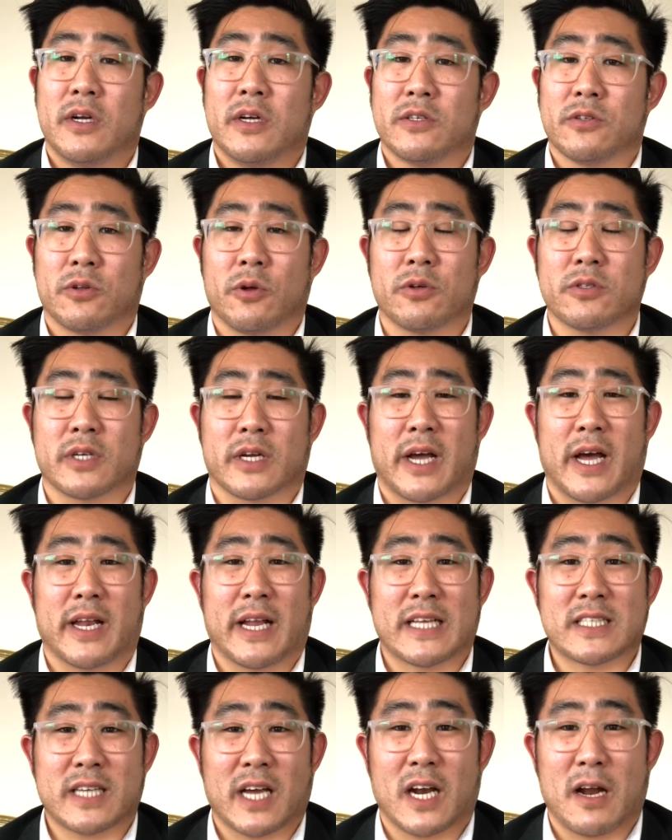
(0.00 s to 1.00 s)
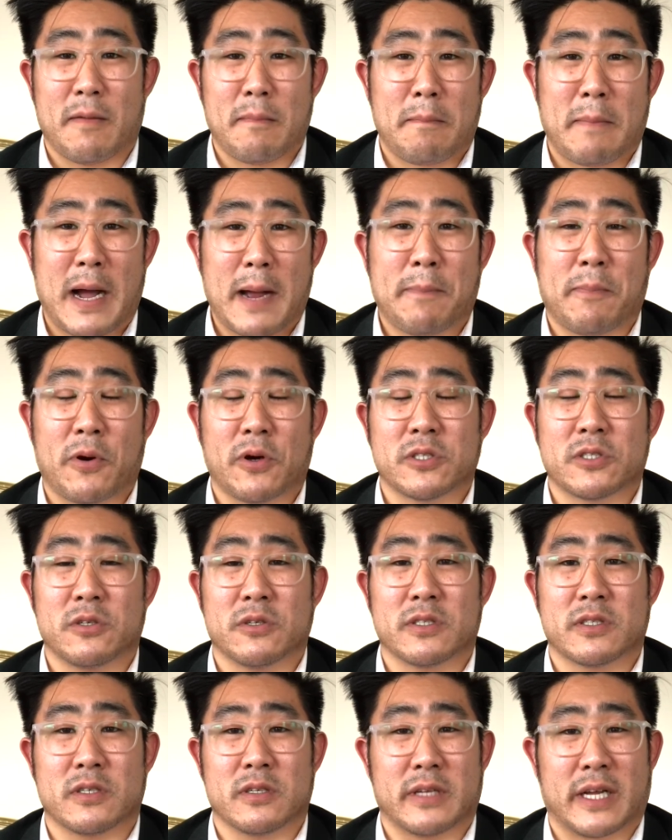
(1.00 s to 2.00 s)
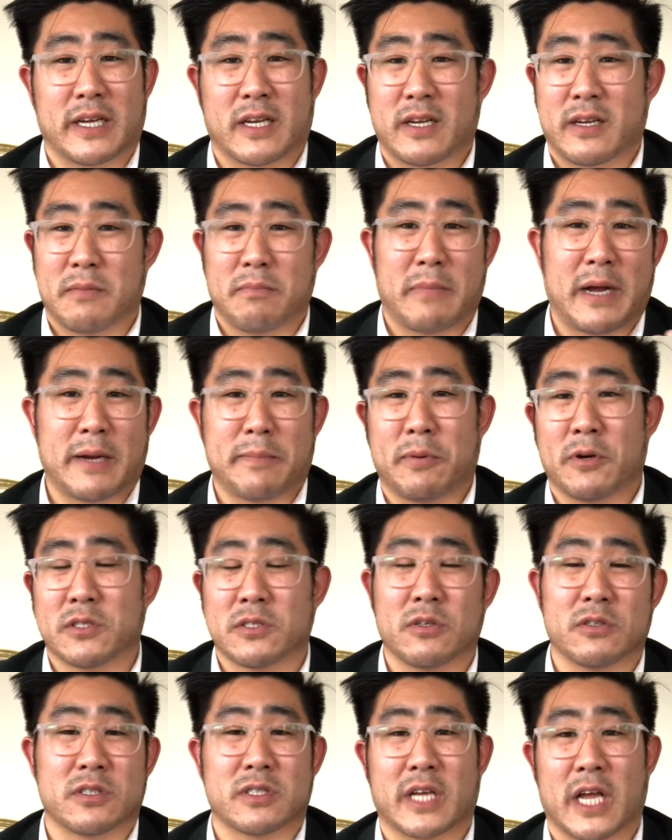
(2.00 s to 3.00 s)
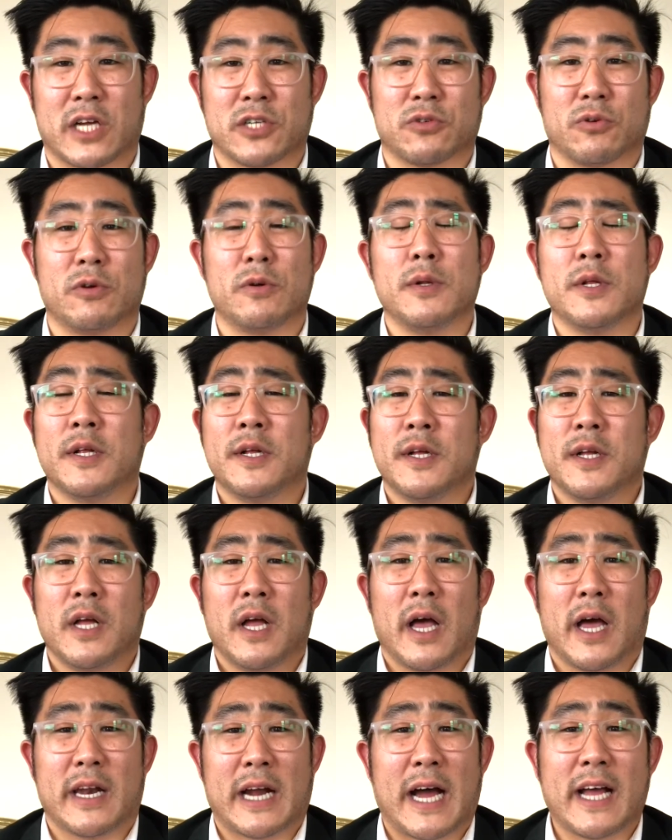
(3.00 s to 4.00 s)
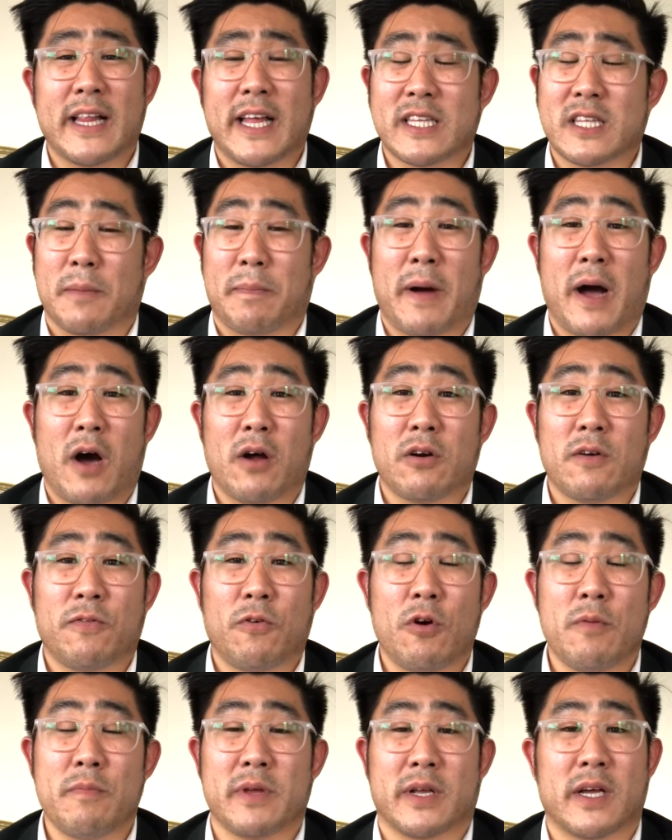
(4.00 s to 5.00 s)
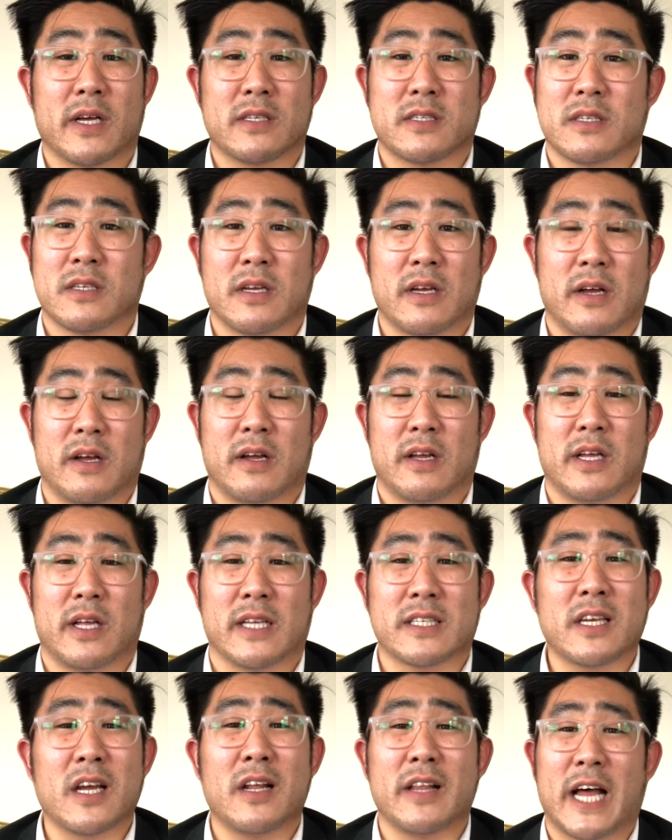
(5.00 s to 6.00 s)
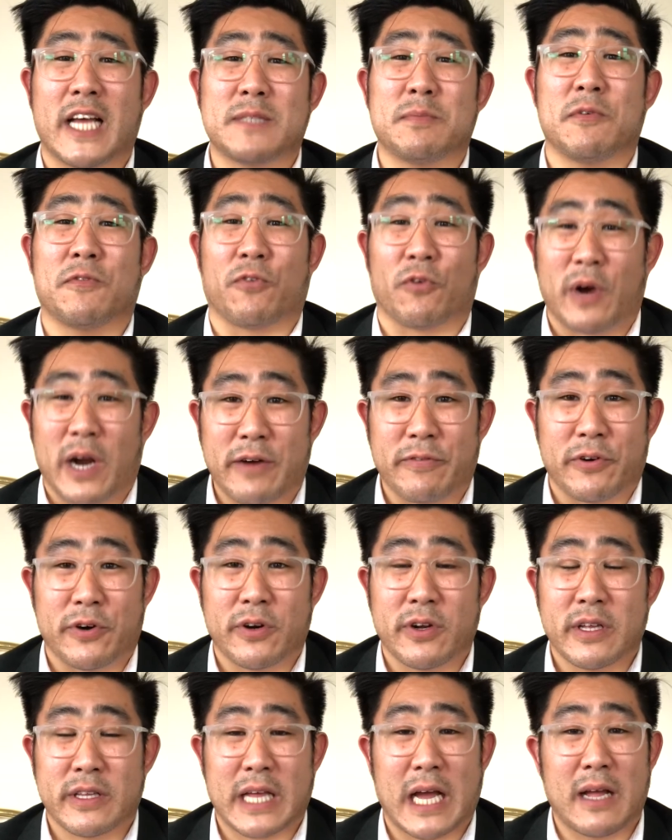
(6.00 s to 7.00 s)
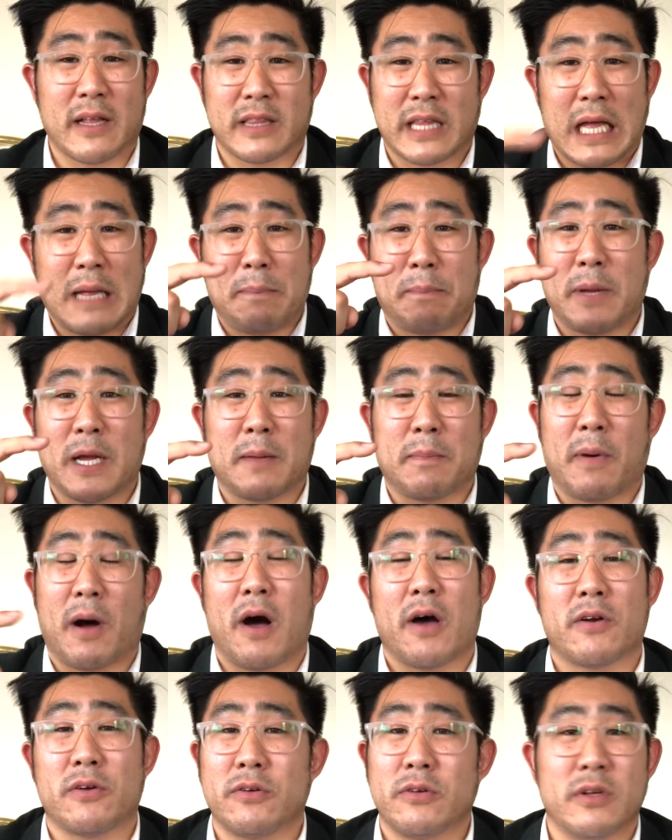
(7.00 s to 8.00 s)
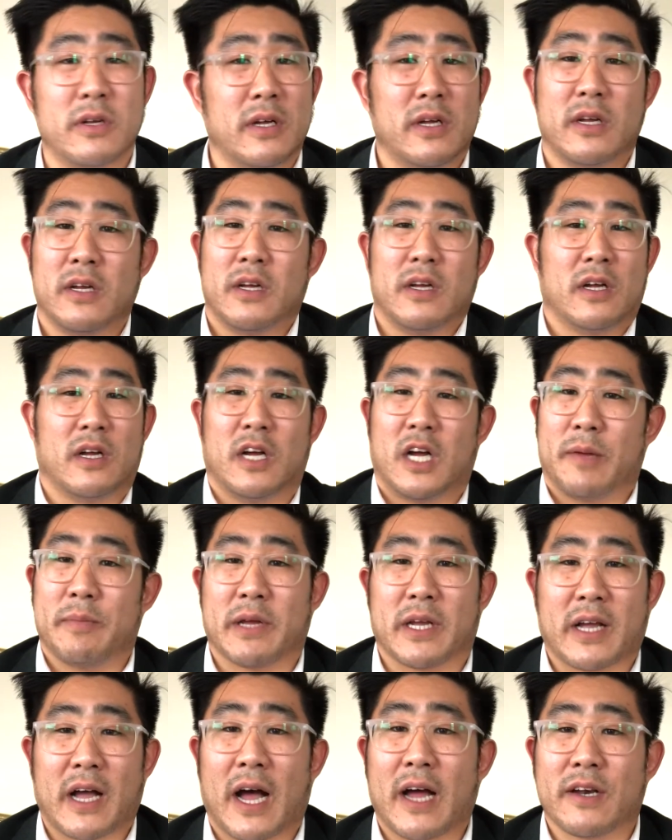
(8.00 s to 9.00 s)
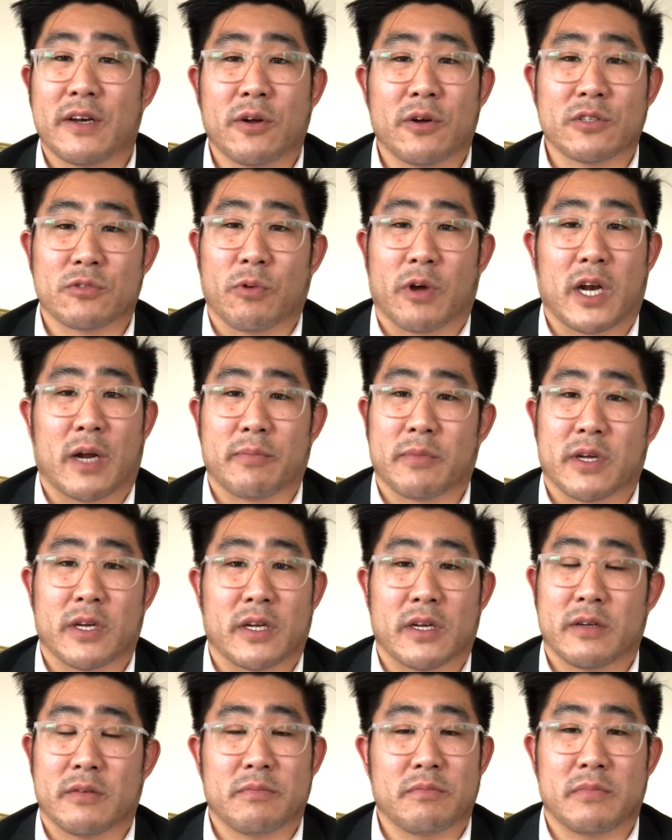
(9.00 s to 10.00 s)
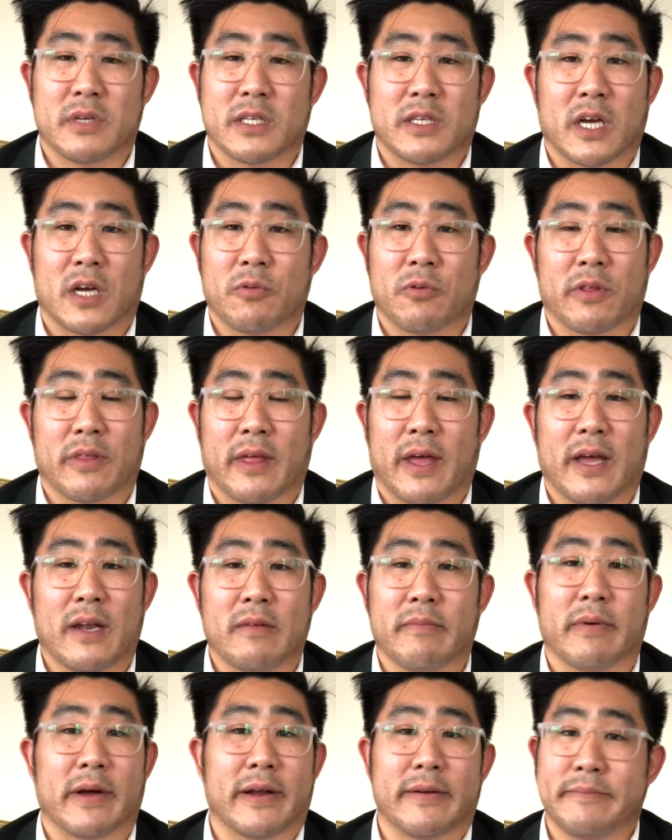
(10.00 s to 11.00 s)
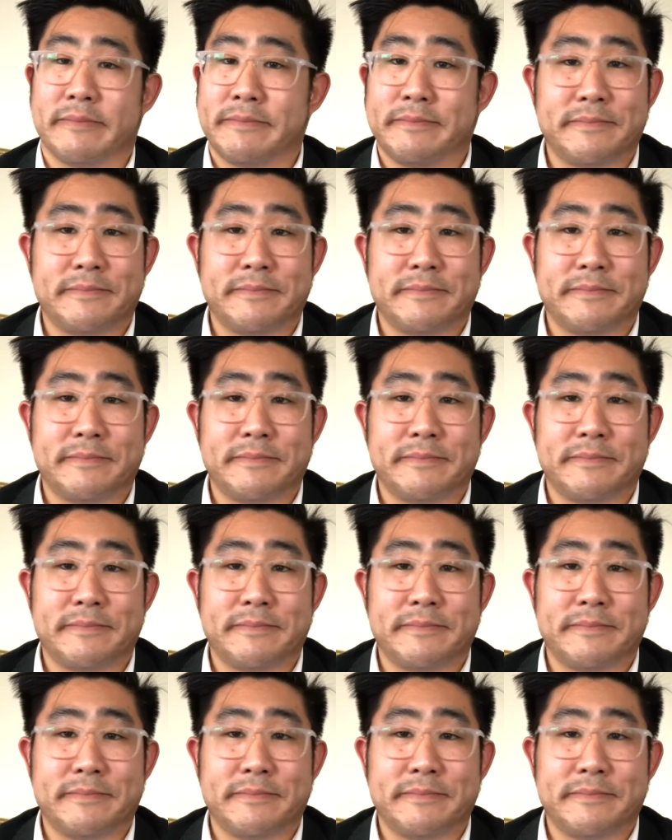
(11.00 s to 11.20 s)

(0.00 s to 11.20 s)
That's kind of my personal schedule. And I like the powder form because it's gonna last me forever. That big bottle, I mean, God knows when I'm gonna be done with that, but